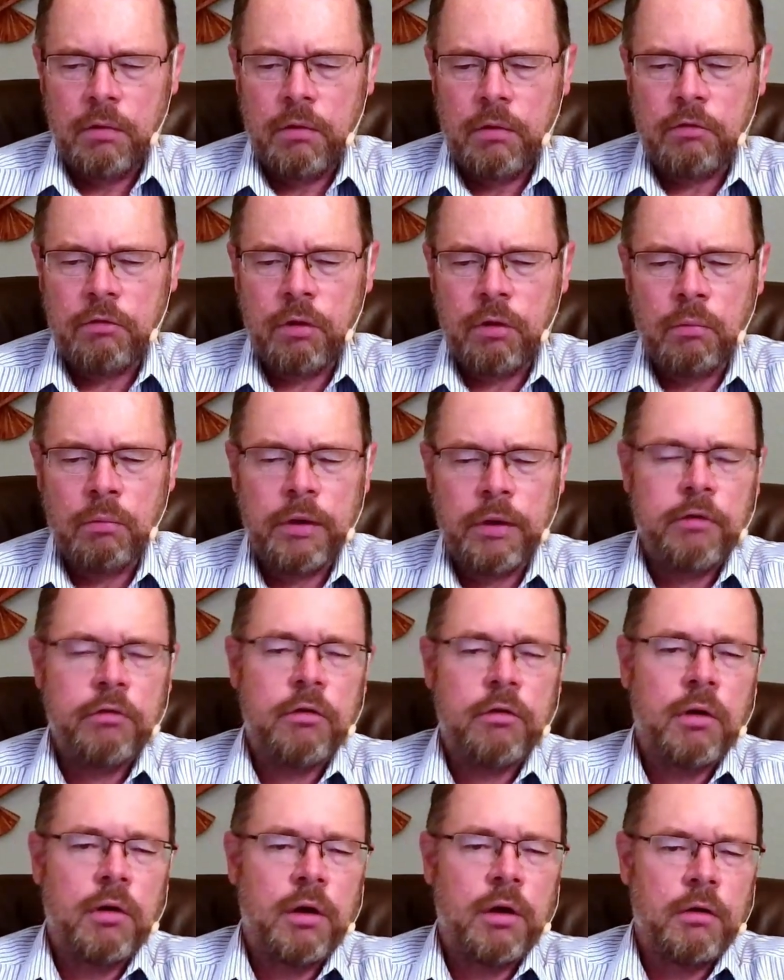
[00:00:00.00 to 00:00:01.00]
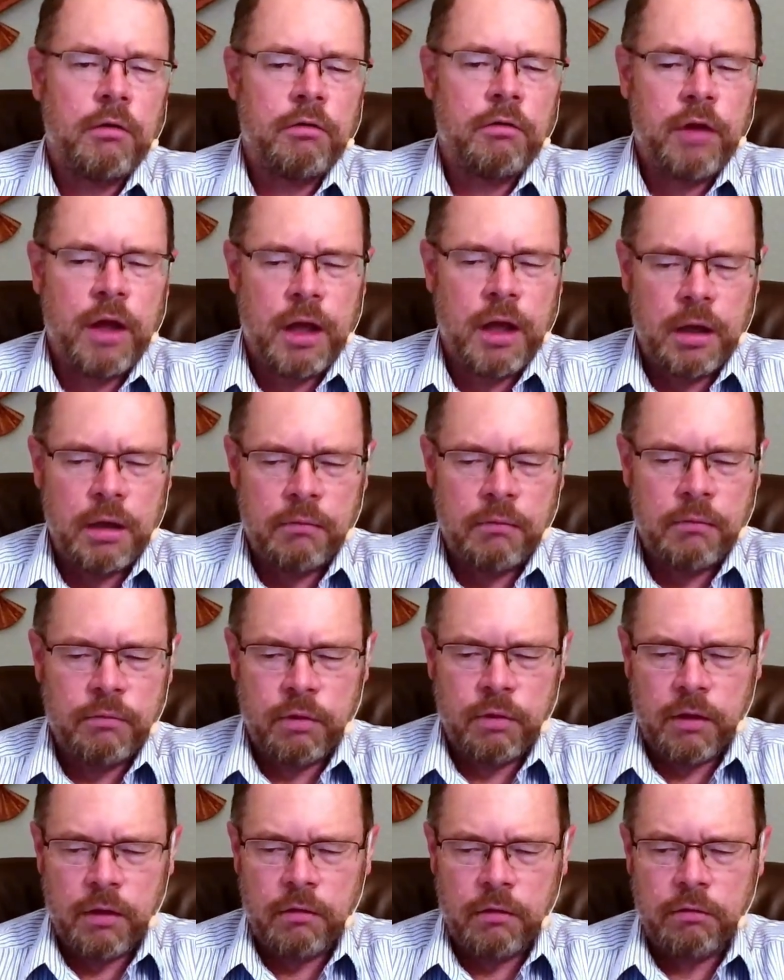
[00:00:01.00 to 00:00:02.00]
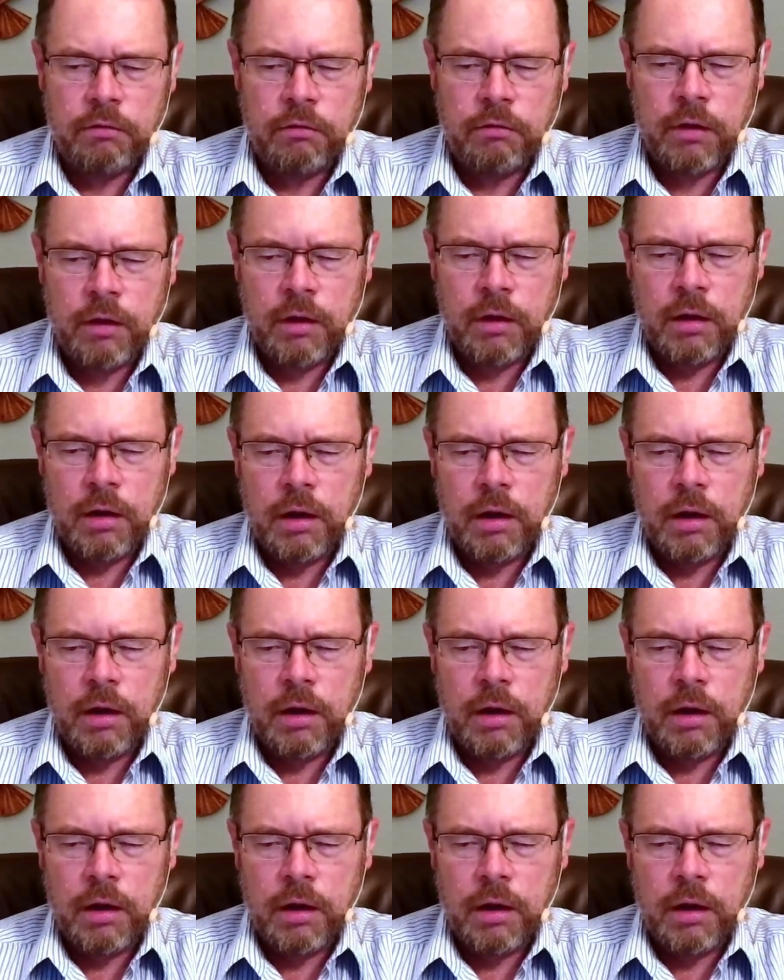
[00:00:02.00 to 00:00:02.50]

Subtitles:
There's no reason or understanding for this,